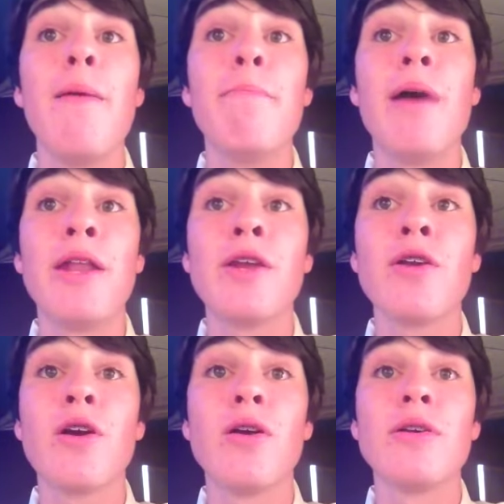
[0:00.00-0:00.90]
"Men and
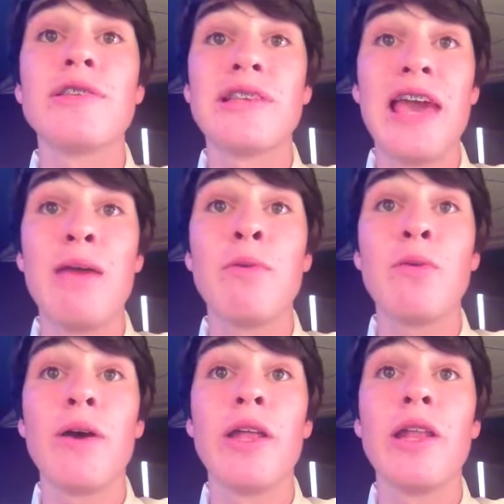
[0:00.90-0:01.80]
girls came
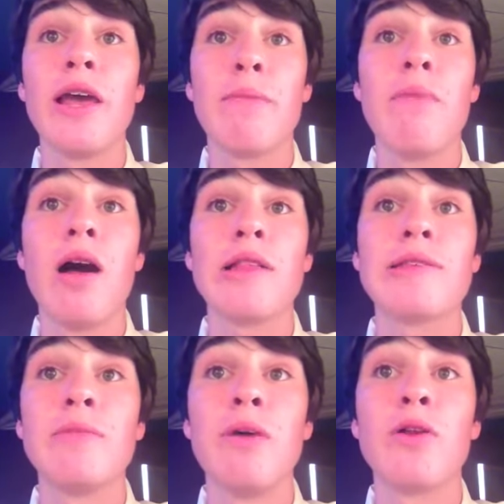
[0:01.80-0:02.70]
and went like
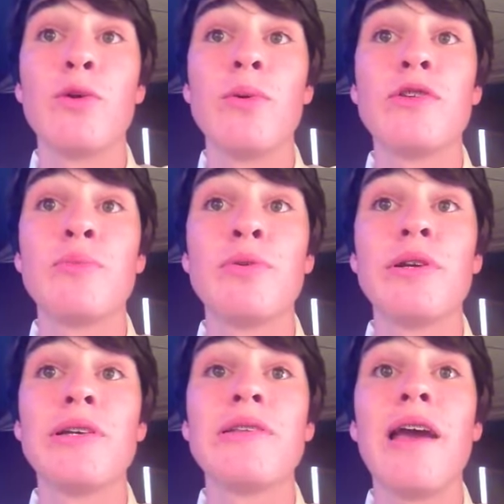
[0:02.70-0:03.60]
moths among the
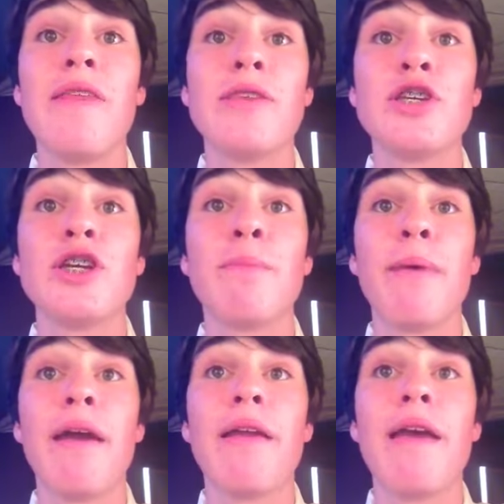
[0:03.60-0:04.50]
whisperings and the
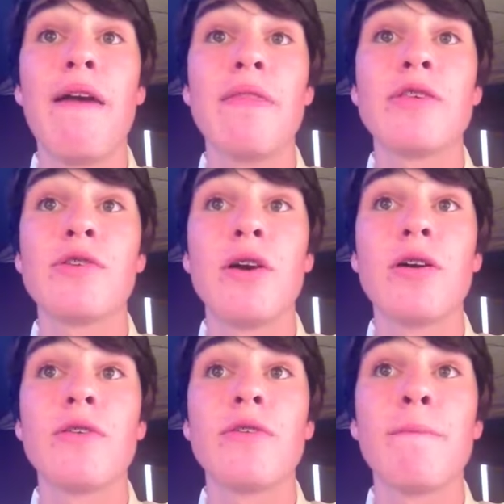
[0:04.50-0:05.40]
champagne and the
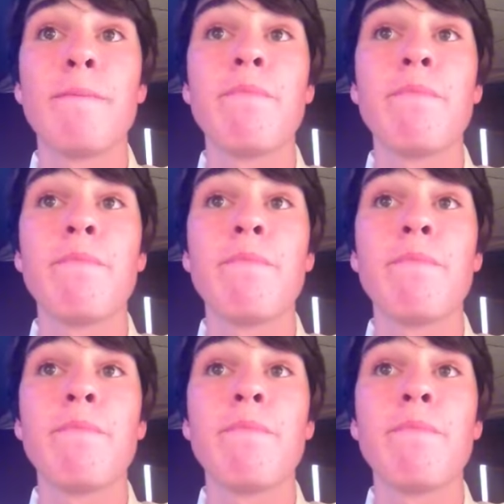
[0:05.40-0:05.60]
stars."